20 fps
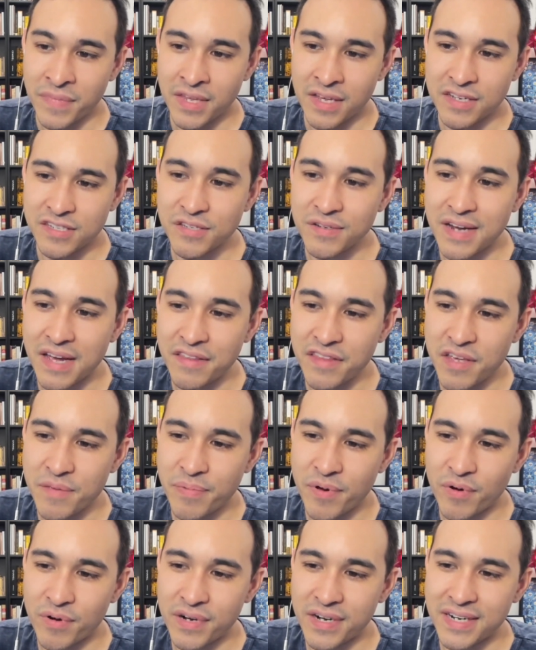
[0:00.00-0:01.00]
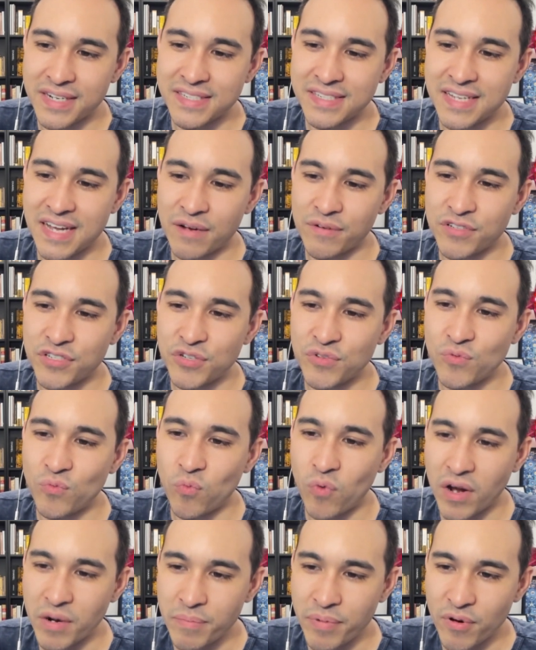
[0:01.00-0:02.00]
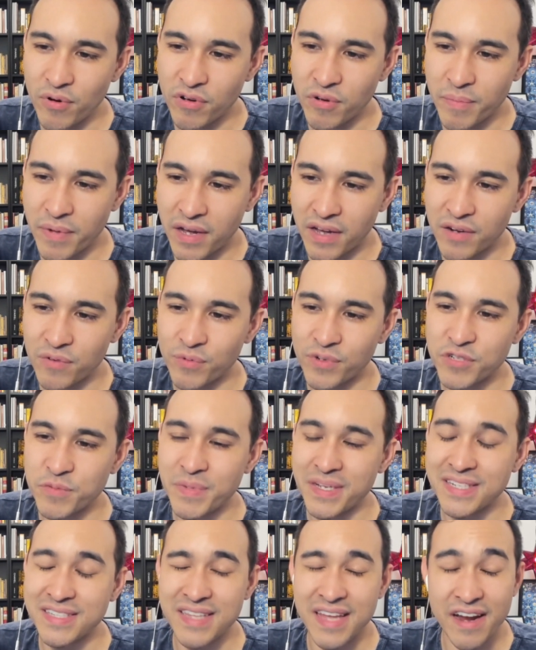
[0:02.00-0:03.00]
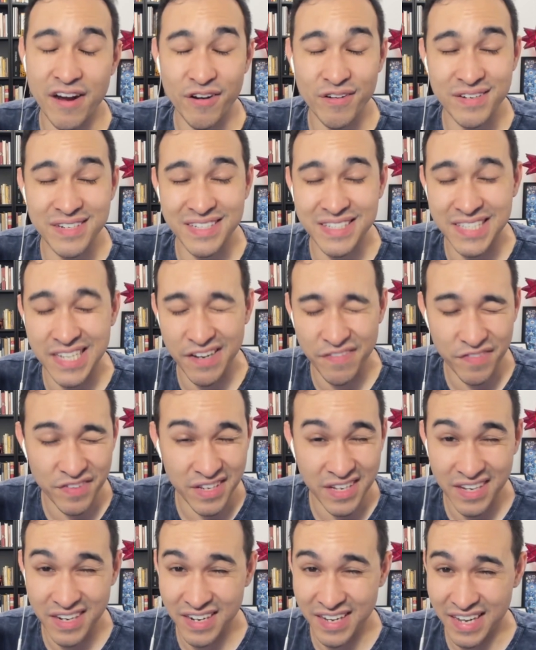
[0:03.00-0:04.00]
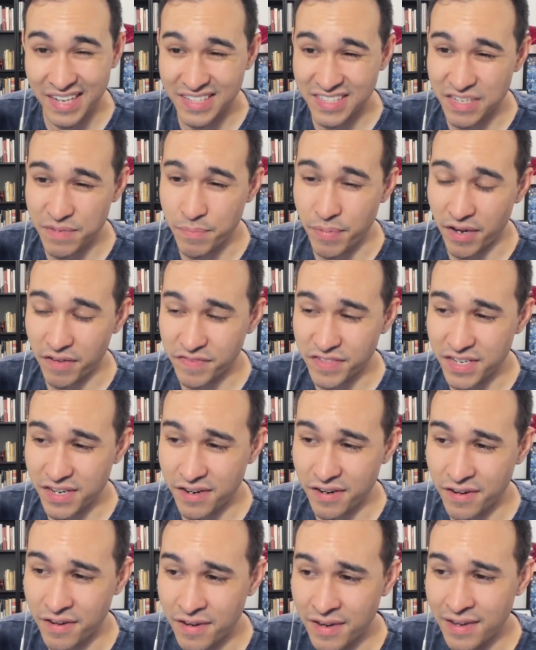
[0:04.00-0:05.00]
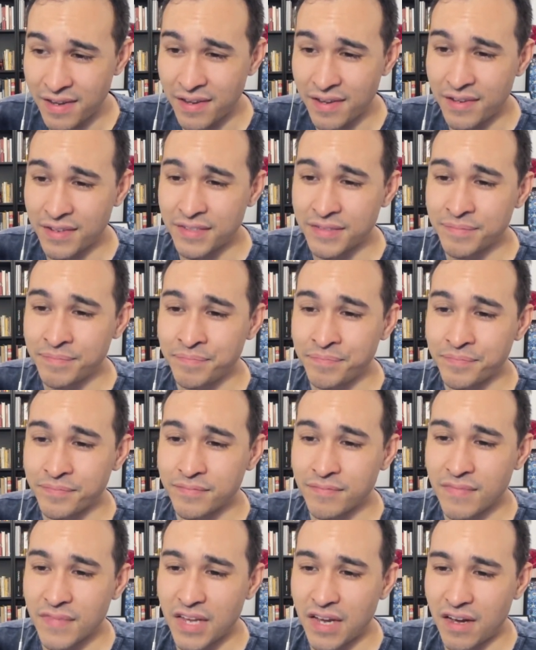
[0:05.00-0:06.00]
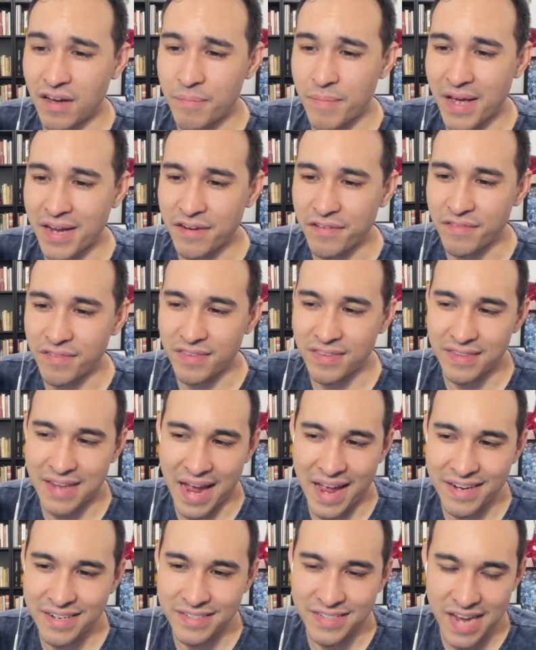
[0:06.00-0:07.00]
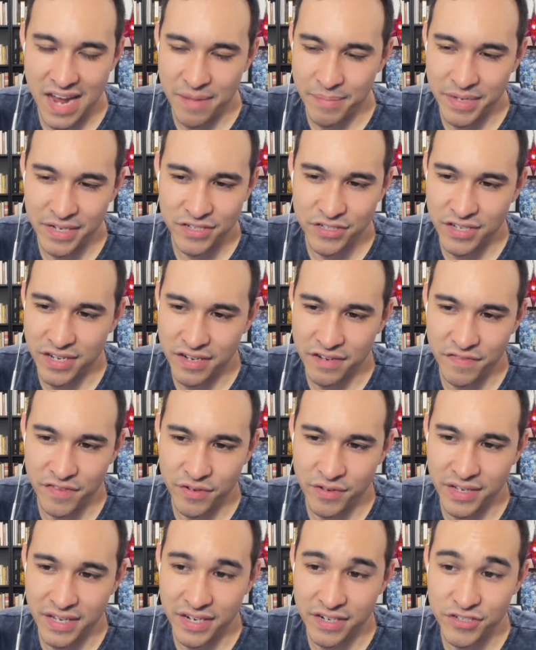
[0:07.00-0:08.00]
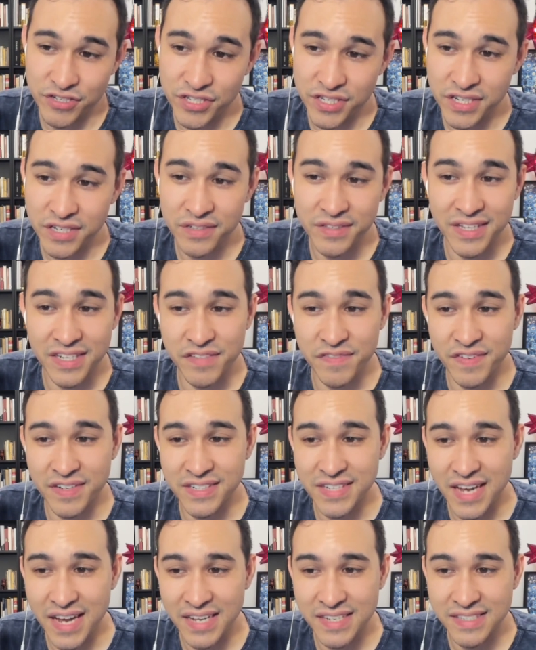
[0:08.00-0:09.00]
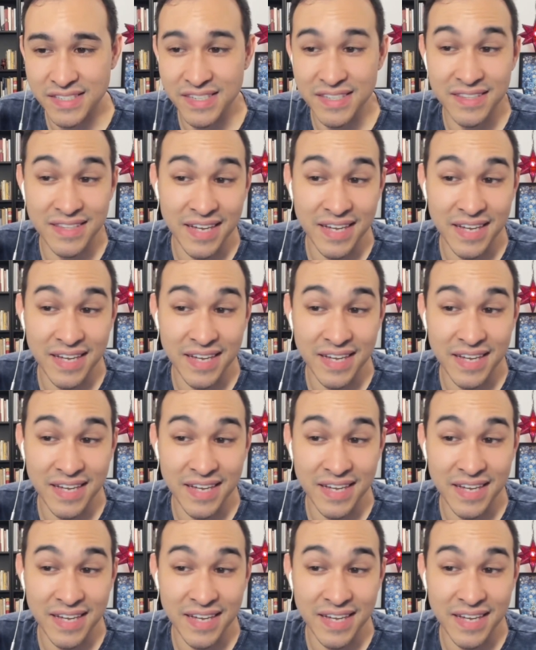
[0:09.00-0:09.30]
So now the opponent is down to one Pokemon, which means they are definitely going to get debuffed here, and damaged. And if you can get a shield, that's fantastic.